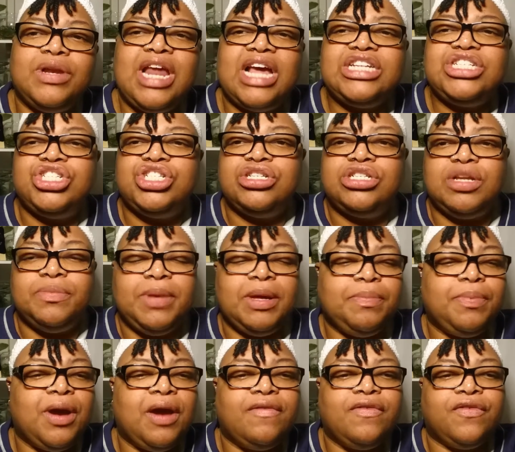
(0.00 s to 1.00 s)
the relationship to
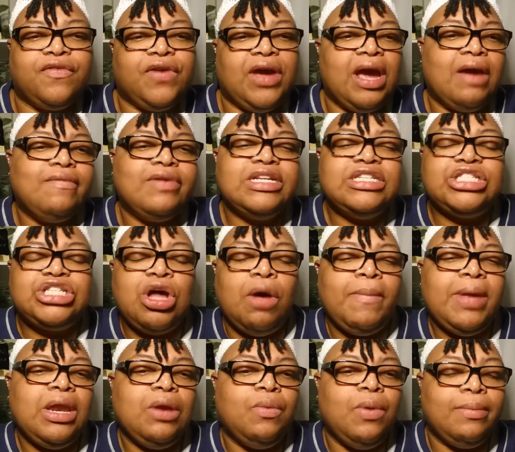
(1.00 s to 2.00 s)
be perfect forever. It's
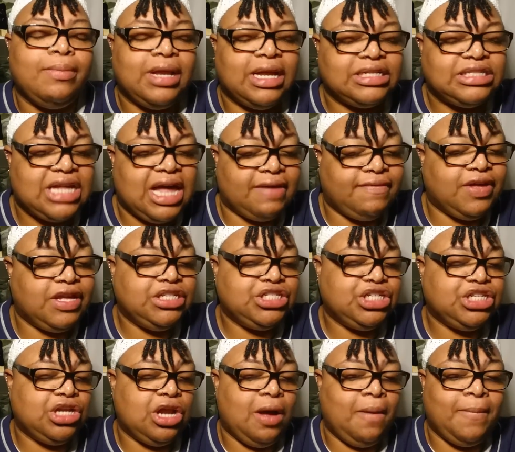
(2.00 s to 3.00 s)
so many women that say, if he
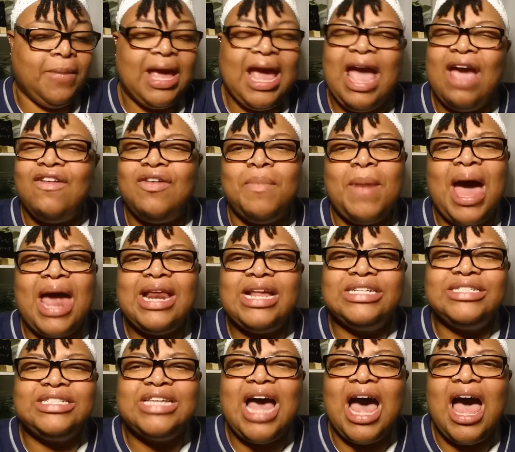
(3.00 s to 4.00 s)
cheated on me, everybody
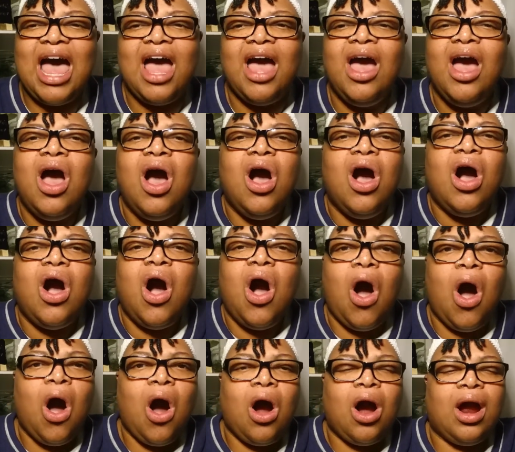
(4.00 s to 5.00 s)
is not
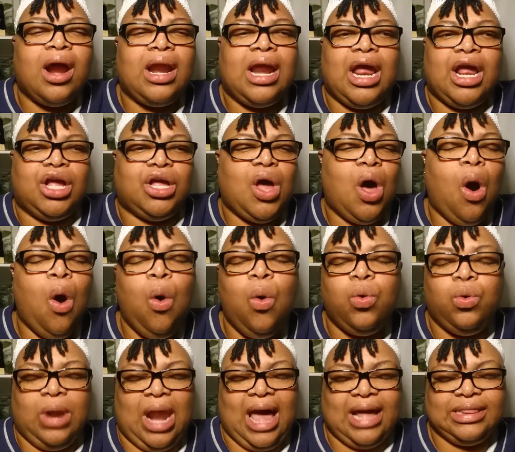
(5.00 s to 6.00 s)
hard and
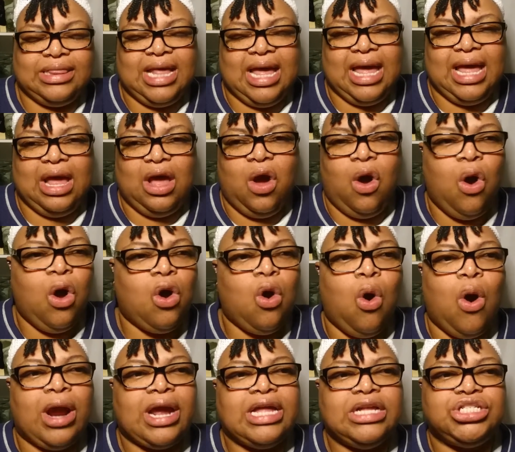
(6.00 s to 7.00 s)
cold like that,
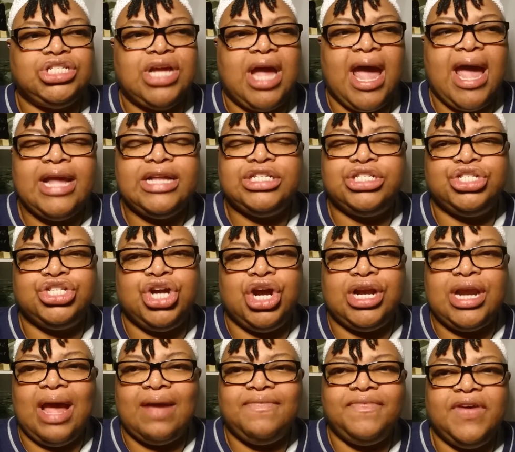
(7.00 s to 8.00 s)
or can change and
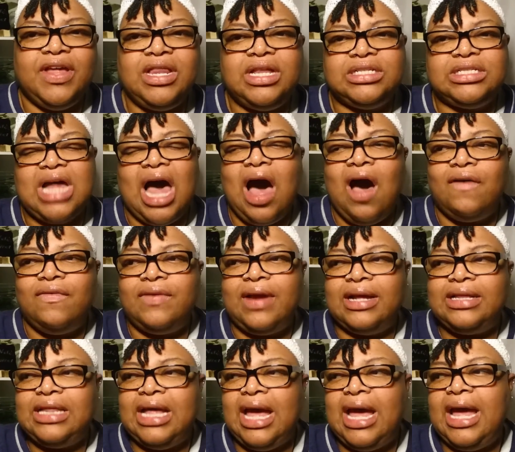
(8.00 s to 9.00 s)
turn their feelings off
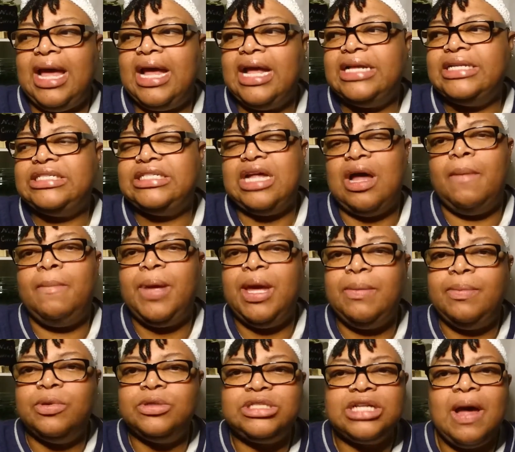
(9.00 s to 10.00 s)
like that. And some
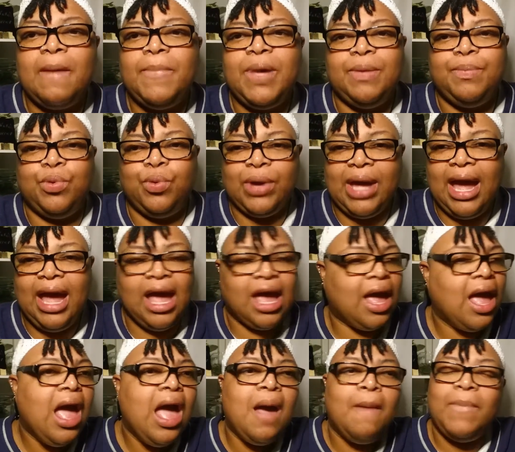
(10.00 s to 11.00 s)
people
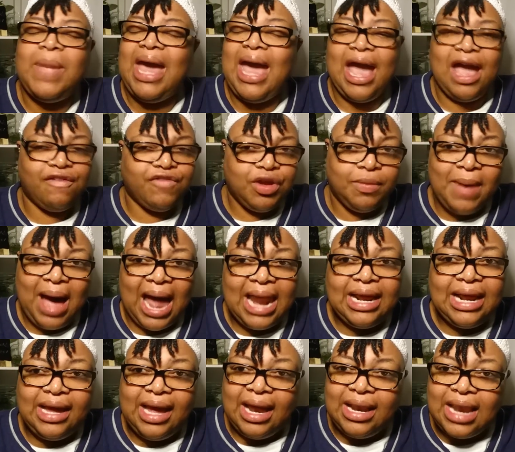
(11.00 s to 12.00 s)
can, but
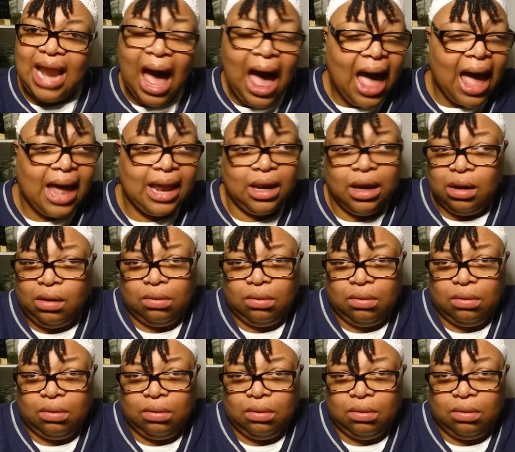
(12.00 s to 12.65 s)
everybody cannot.